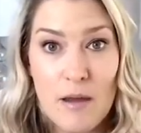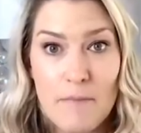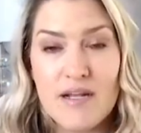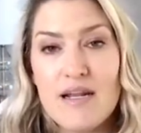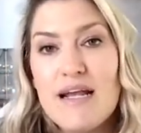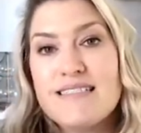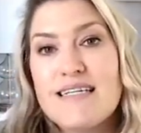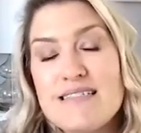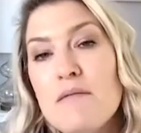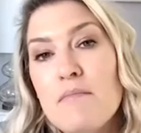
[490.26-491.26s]
But it
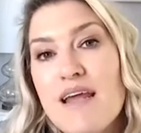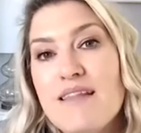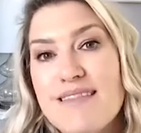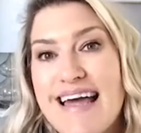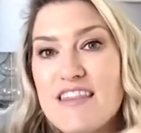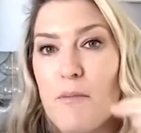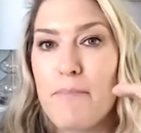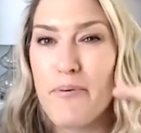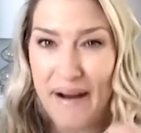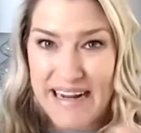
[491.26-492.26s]
doesn't mean that the
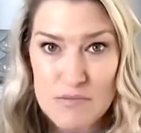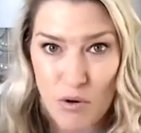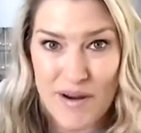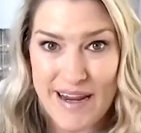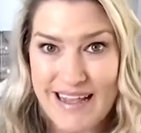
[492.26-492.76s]
price point